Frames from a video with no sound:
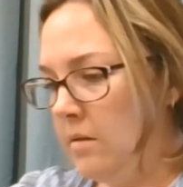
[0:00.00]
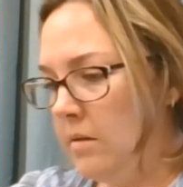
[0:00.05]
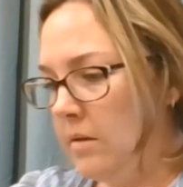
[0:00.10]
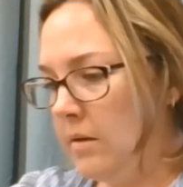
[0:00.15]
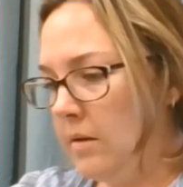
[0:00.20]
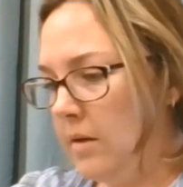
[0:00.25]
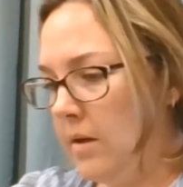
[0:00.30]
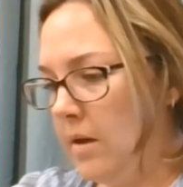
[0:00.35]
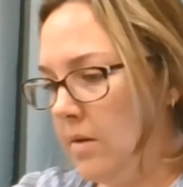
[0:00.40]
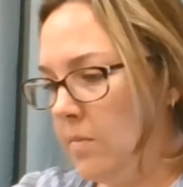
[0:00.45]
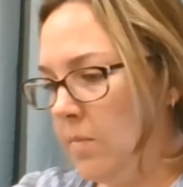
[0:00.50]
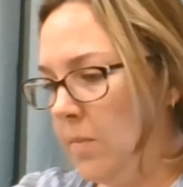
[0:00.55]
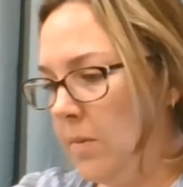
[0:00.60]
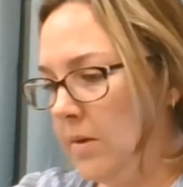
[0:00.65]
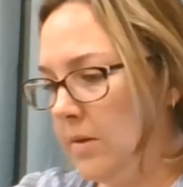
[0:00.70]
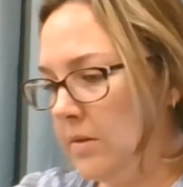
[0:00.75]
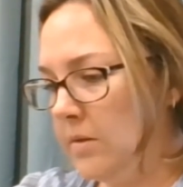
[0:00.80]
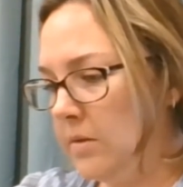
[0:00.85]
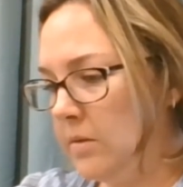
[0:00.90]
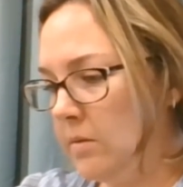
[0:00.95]
the
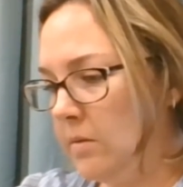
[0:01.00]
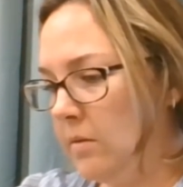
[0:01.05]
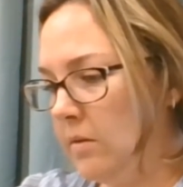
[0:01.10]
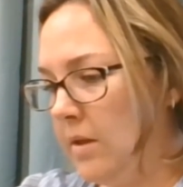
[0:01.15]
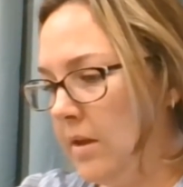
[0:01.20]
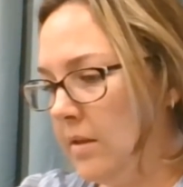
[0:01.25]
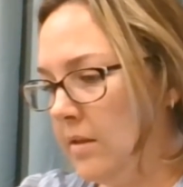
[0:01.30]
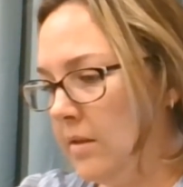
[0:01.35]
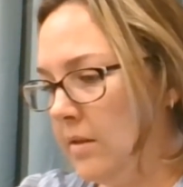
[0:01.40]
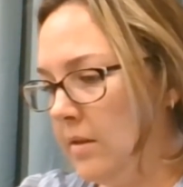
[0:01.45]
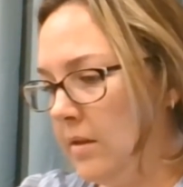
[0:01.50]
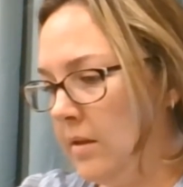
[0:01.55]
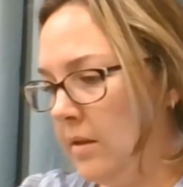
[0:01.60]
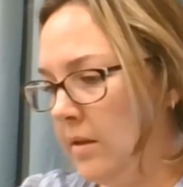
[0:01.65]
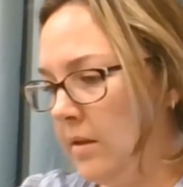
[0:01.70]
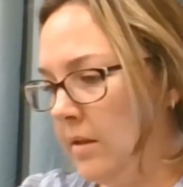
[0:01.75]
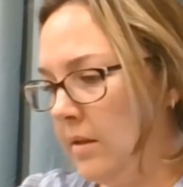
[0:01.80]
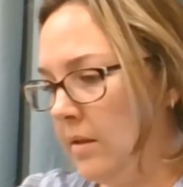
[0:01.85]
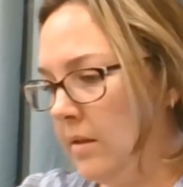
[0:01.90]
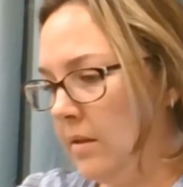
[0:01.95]
compass so that the
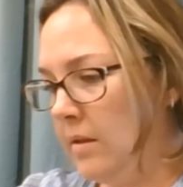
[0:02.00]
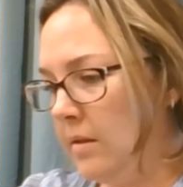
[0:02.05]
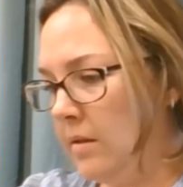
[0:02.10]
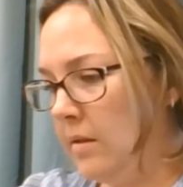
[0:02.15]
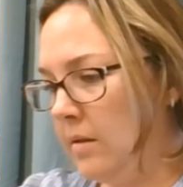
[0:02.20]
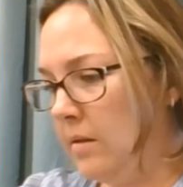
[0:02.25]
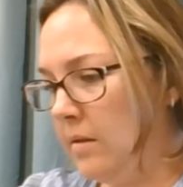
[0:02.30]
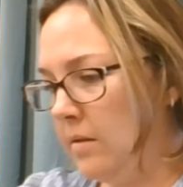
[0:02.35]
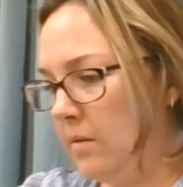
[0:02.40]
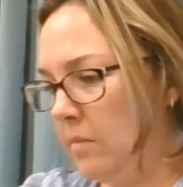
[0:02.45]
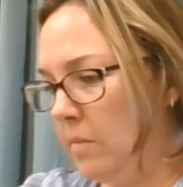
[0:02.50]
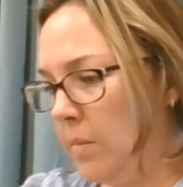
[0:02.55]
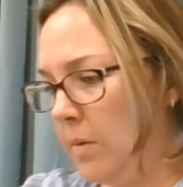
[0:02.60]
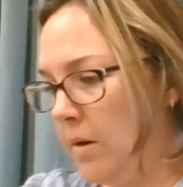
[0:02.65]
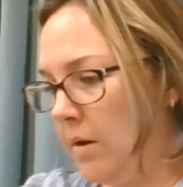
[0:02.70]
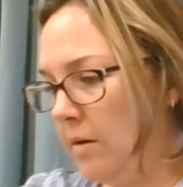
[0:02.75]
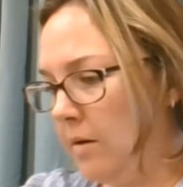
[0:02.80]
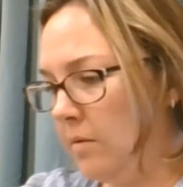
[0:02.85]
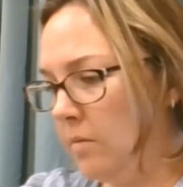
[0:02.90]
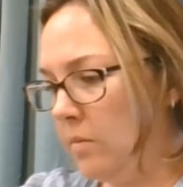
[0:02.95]

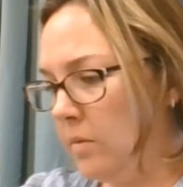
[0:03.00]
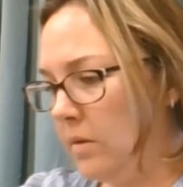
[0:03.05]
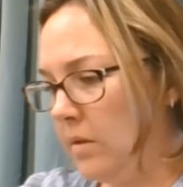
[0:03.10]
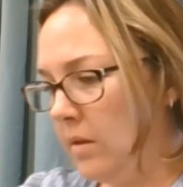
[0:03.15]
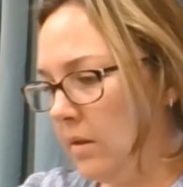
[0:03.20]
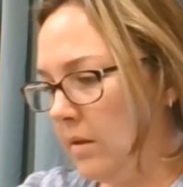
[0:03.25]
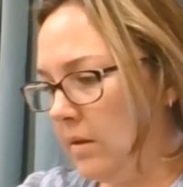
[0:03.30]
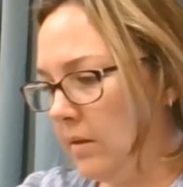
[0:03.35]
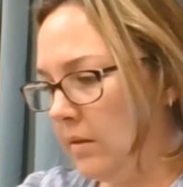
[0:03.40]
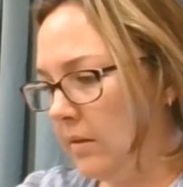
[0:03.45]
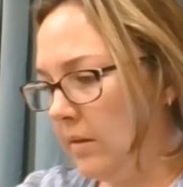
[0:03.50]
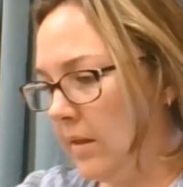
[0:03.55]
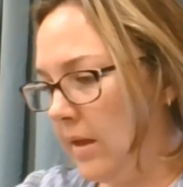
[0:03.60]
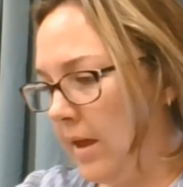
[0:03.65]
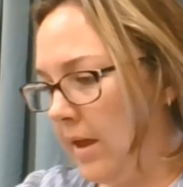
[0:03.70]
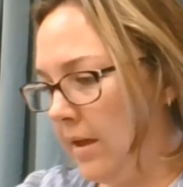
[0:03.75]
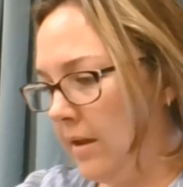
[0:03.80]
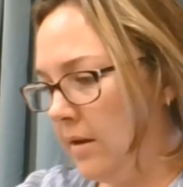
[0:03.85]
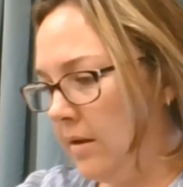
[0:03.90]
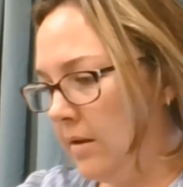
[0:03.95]
part with the
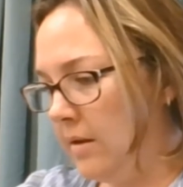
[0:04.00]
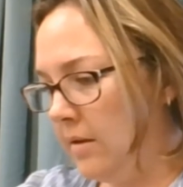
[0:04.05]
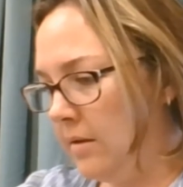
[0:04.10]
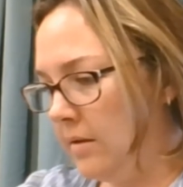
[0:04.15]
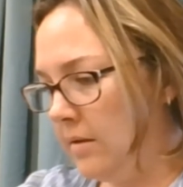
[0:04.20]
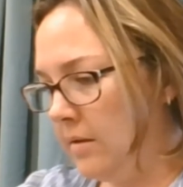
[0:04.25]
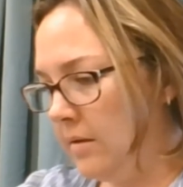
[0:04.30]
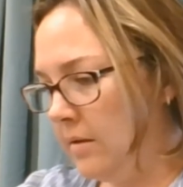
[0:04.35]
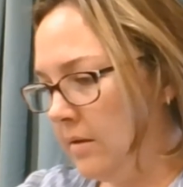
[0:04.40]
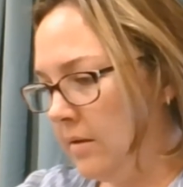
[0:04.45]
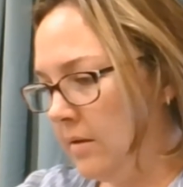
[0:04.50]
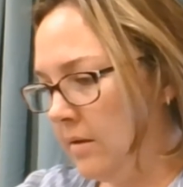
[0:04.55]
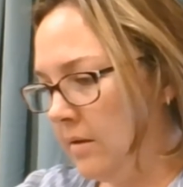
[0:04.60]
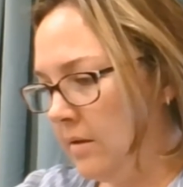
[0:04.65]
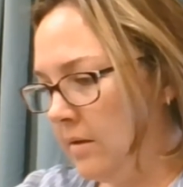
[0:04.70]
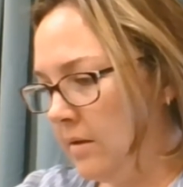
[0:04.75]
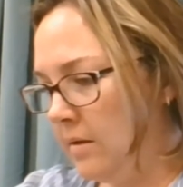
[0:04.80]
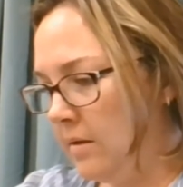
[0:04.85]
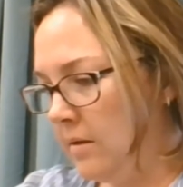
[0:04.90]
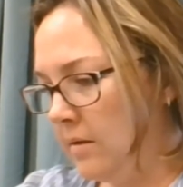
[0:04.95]
lead
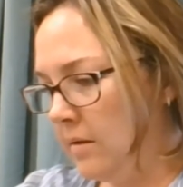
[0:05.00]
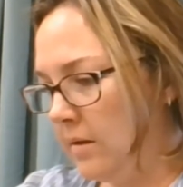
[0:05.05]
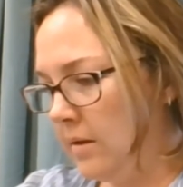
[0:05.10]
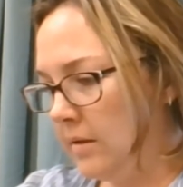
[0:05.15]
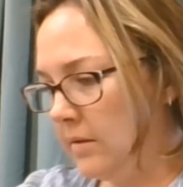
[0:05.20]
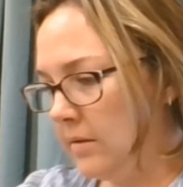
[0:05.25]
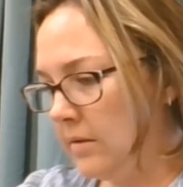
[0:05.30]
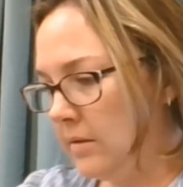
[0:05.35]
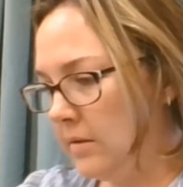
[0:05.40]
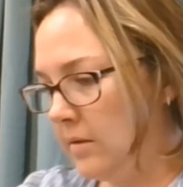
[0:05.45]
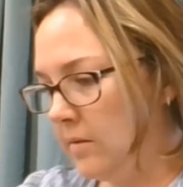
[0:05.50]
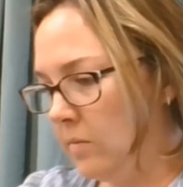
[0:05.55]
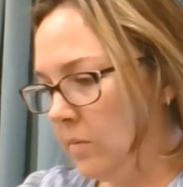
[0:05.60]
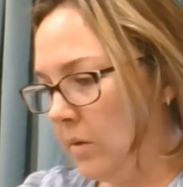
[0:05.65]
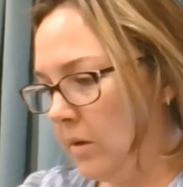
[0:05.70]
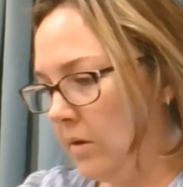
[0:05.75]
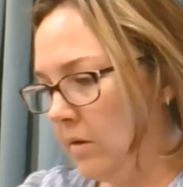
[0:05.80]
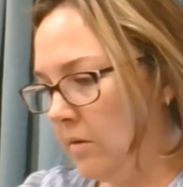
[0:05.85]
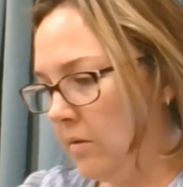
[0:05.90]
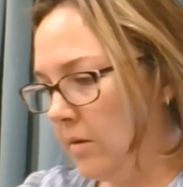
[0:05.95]
gets to
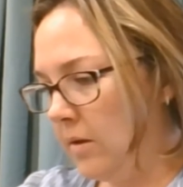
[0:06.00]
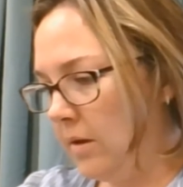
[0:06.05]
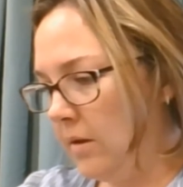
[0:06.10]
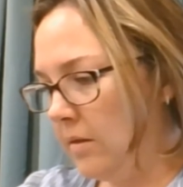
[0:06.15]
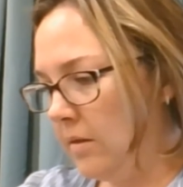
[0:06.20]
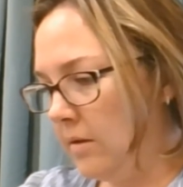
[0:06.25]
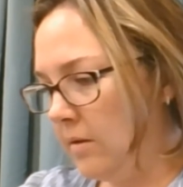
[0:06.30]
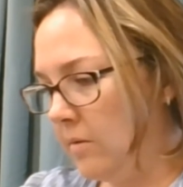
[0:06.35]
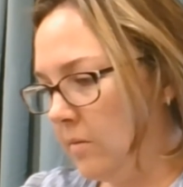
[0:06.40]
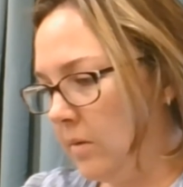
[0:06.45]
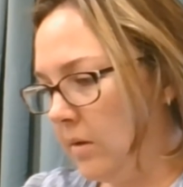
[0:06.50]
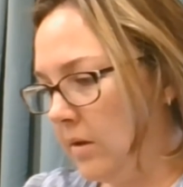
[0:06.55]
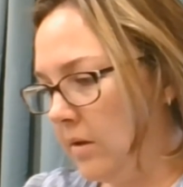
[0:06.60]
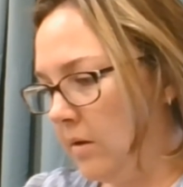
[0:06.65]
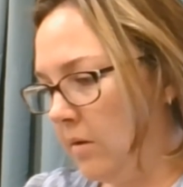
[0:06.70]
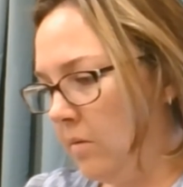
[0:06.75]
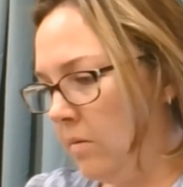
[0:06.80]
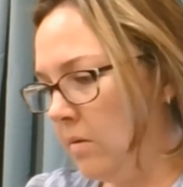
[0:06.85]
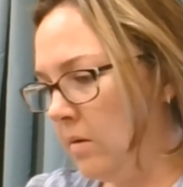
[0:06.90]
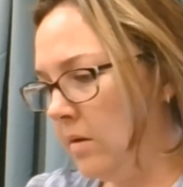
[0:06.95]
B. Okay, there we
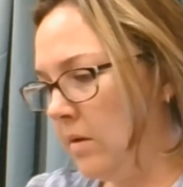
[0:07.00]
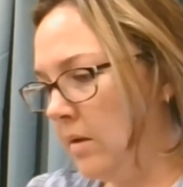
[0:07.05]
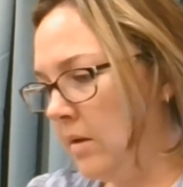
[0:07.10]
go.